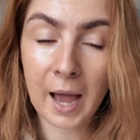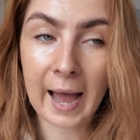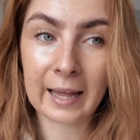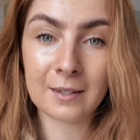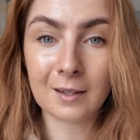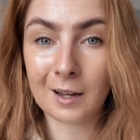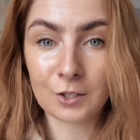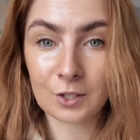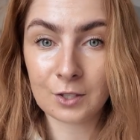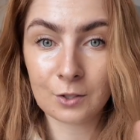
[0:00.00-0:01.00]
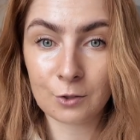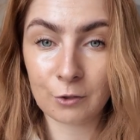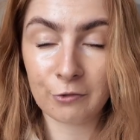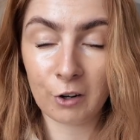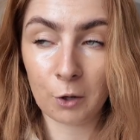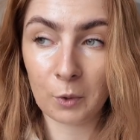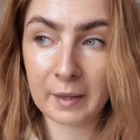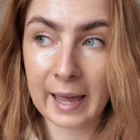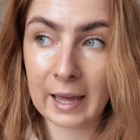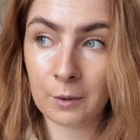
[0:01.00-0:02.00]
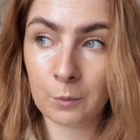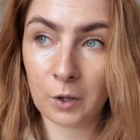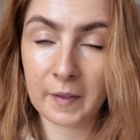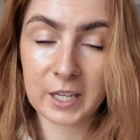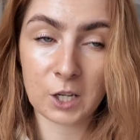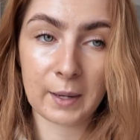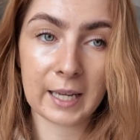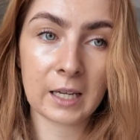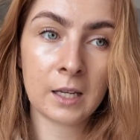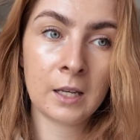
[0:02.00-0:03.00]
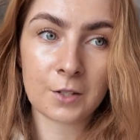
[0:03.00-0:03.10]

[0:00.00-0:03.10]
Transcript: and I just sort of follow what they're doing.